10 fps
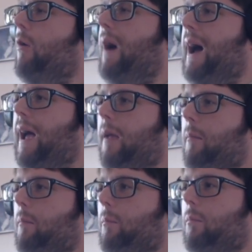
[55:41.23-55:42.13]

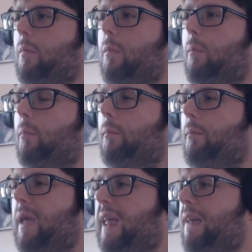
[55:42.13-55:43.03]
I'm
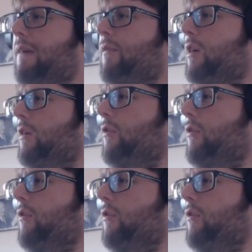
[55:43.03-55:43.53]
either going to do